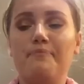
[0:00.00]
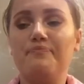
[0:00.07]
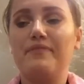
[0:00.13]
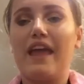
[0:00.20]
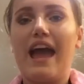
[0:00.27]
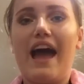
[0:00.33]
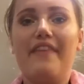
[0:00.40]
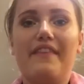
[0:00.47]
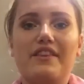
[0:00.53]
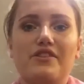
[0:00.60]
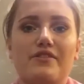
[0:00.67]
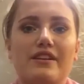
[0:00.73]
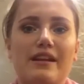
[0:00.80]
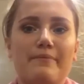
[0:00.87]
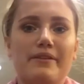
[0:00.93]
Um, and
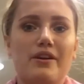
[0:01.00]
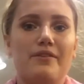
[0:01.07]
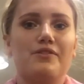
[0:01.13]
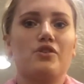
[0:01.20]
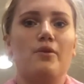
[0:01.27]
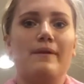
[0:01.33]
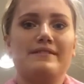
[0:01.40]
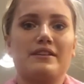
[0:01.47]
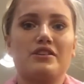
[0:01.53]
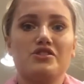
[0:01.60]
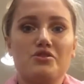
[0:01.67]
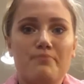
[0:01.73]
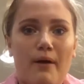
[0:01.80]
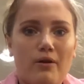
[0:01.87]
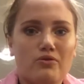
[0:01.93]
then you can let me know in the comments. I'm
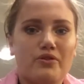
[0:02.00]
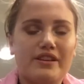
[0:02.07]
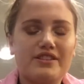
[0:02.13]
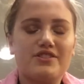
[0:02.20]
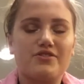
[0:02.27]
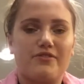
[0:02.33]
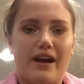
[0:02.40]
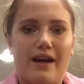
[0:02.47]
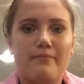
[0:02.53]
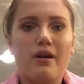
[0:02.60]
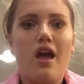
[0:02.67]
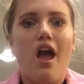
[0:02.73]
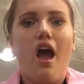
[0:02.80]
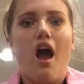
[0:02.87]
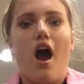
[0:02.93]
going to do a poll on Instagram.
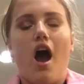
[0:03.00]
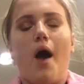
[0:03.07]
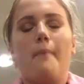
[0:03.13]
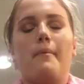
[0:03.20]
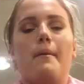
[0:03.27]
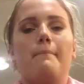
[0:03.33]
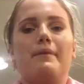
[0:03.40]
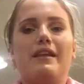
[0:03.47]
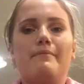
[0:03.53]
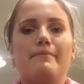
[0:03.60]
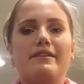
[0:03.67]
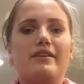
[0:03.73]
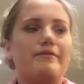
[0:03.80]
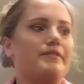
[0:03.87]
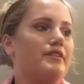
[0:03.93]
Um, what,
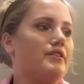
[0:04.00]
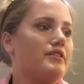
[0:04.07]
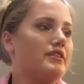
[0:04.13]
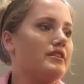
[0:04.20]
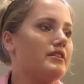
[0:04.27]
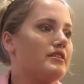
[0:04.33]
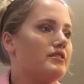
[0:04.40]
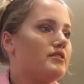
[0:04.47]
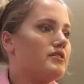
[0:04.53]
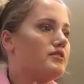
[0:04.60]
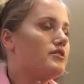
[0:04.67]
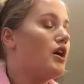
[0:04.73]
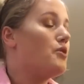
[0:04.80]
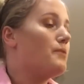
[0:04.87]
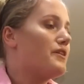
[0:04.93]
whether you should buy a camera?
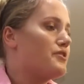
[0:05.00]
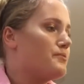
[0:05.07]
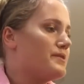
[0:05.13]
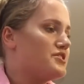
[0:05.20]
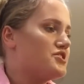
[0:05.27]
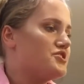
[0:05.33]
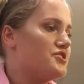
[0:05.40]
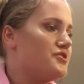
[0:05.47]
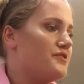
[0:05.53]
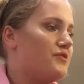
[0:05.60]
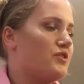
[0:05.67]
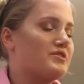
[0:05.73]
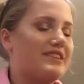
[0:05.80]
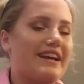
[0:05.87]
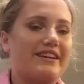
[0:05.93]
know whether we should do the
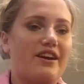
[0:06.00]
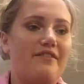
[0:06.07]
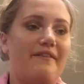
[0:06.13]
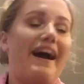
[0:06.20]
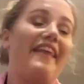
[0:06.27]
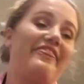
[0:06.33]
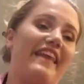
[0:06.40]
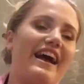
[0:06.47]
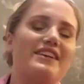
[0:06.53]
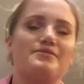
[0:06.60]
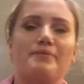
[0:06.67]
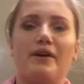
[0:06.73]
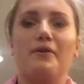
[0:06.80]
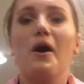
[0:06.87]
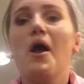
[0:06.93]
vlog takeover and that
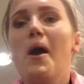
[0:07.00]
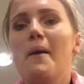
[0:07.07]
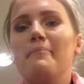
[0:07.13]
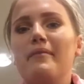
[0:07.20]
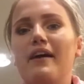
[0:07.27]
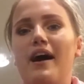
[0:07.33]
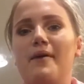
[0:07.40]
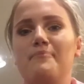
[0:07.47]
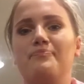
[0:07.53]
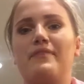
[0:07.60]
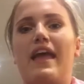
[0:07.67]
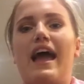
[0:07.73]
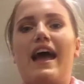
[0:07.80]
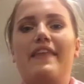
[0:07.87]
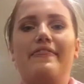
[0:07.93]
as well. But um,
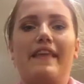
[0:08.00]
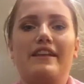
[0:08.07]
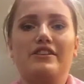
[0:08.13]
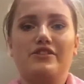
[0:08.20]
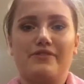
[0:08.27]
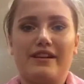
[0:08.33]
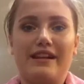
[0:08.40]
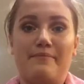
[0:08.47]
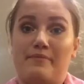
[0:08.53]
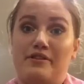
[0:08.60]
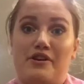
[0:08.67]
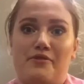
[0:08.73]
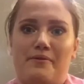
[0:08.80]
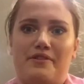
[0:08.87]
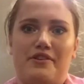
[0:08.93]
and then you can let
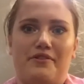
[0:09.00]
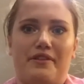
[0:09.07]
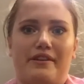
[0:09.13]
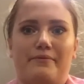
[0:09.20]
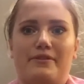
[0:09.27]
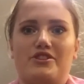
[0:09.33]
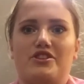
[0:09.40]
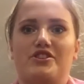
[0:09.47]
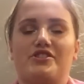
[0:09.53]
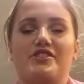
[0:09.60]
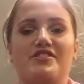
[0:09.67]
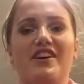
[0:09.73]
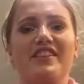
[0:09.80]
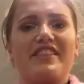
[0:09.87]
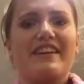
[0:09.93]
me know whether you think we should
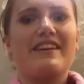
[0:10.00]
because I